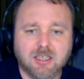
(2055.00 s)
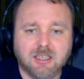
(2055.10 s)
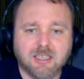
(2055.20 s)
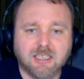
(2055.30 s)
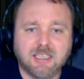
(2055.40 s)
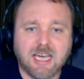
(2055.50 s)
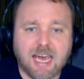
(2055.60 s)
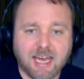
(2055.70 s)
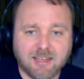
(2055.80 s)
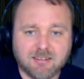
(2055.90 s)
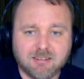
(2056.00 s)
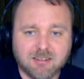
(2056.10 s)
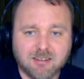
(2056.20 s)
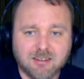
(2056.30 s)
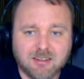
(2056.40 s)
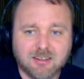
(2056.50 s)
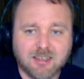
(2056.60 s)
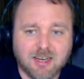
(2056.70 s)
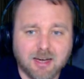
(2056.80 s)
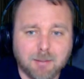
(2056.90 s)
yet.
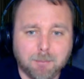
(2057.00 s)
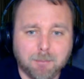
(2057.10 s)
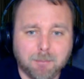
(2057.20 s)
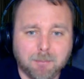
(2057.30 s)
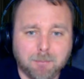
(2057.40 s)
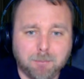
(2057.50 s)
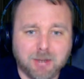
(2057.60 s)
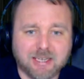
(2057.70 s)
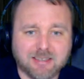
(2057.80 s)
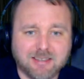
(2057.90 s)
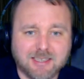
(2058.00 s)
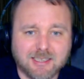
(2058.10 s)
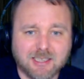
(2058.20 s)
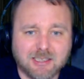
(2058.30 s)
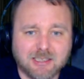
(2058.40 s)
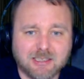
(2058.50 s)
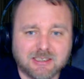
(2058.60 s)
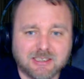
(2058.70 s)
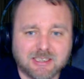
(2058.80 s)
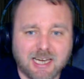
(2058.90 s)
But it does
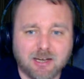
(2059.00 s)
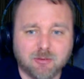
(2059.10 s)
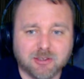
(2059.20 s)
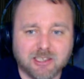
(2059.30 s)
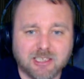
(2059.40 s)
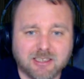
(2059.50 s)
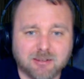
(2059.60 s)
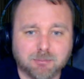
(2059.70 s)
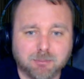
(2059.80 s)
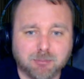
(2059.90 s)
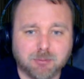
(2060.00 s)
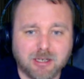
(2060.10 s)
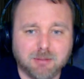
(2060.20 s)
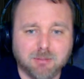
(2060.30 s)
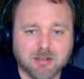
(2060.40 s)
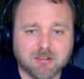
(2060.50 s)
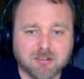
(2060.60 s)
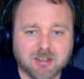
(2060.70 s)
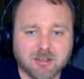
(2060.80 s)
sound like it pretty much